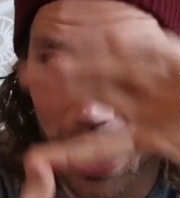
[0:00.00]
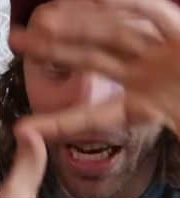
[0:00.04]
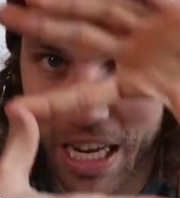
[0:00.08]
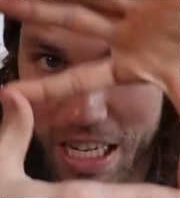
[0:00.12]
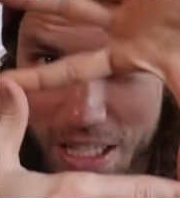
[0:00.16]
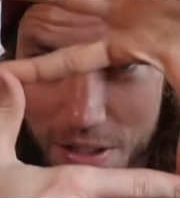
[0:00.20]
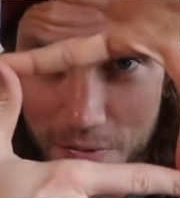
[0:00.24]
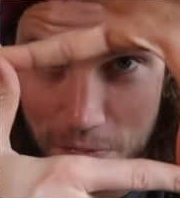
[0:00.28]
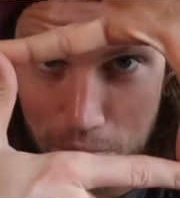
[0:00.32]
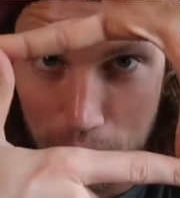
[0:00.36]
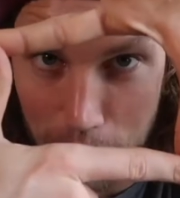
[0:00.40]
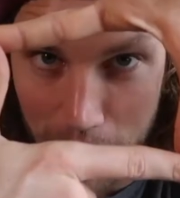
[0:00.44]

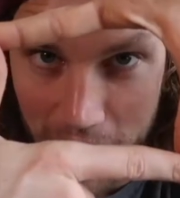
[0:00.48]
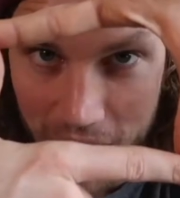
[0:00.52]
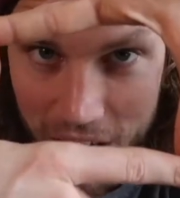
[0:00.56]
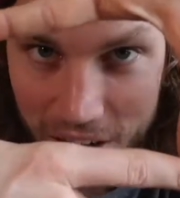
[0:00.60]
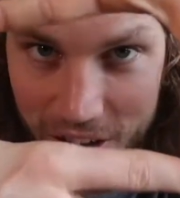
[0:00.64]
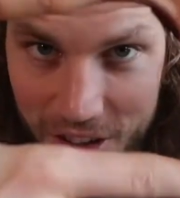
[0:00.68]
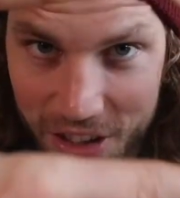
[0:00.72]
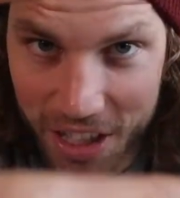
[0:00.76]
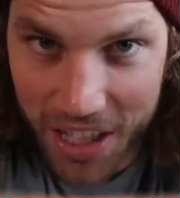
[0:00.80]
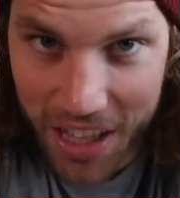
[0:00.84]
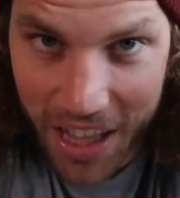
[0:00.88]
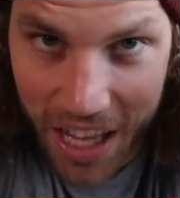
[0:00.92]
It's
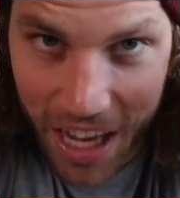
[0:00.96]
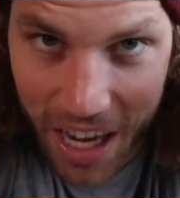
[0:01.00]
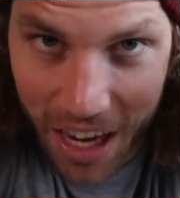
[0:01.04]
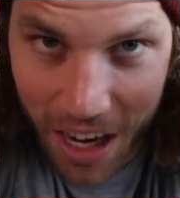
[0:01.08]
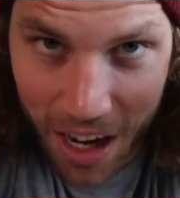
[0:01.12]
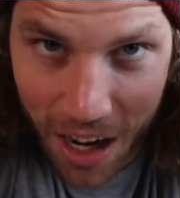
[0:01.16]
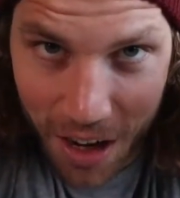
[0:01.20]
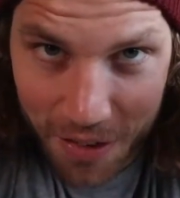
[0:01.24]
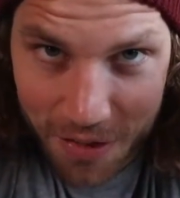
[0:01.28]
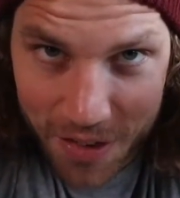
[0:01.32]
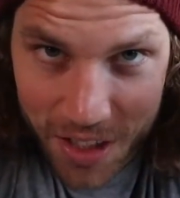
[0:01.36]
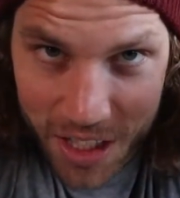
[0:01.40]
barely that
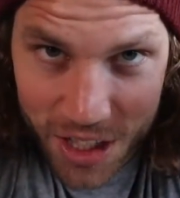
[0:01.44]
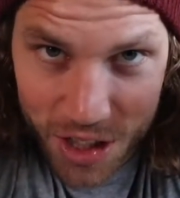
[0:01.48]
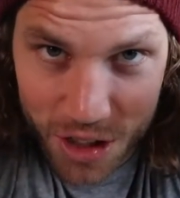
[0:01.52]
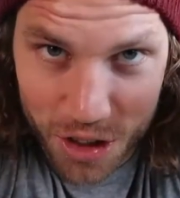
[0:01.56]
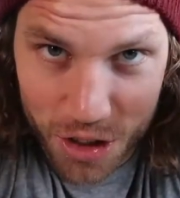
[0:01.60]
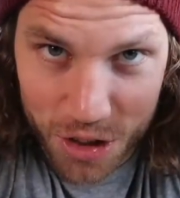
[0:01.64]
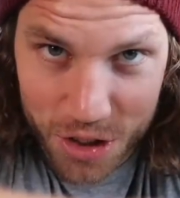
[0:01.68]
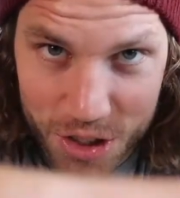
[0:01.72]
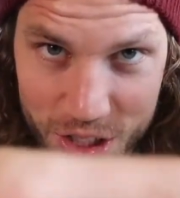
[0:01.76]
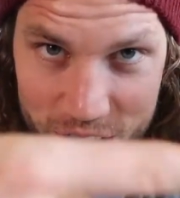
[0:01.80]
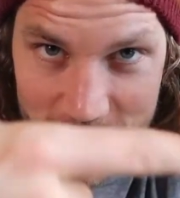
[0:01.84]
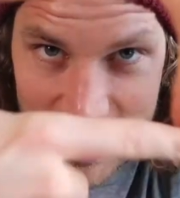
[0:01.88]
often
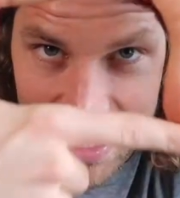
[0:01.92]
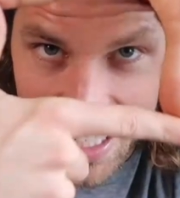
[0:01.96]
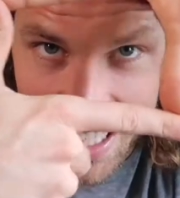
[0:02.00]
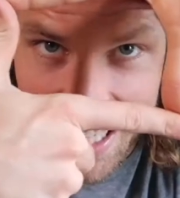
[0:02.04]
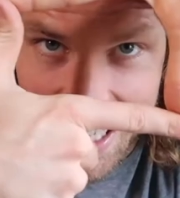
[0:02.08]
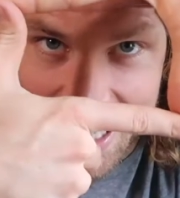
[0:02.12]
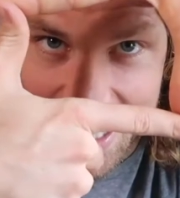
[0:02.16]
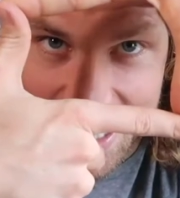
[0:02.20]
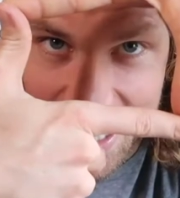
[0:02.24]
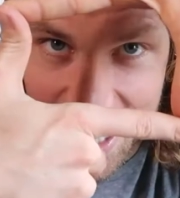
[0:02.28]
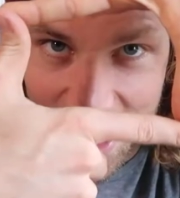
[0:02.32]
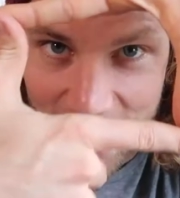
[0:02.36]
you
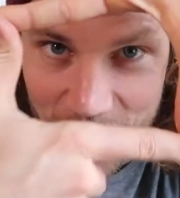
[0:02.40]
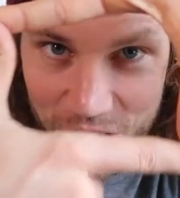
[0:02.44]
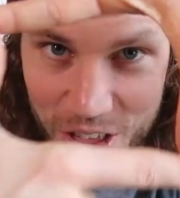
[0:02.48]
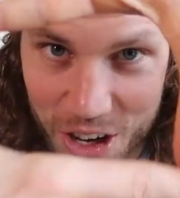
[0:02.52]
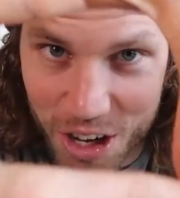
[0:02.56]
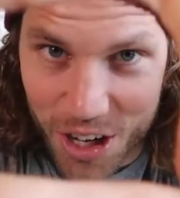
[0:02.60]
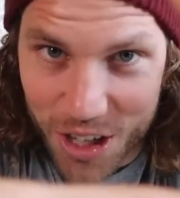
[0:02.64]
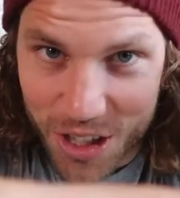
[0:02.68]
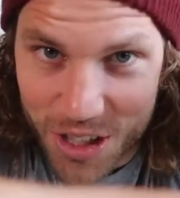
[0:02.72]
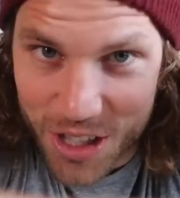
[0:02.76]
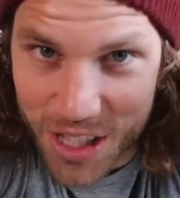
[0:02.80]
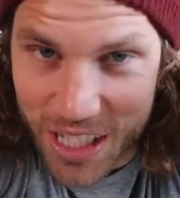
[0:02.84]
see
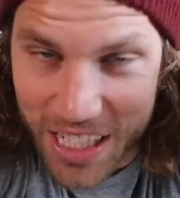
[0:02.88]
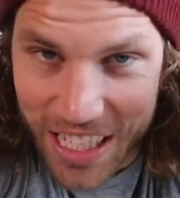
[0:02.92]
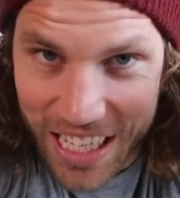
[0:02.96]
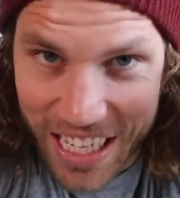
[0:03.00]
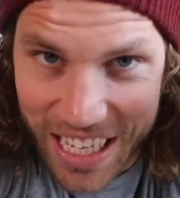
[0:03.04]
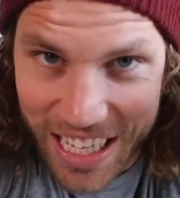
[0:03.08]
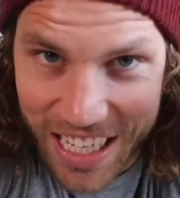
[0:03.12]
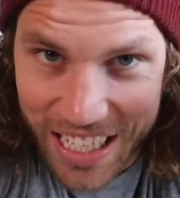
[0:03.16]
there's the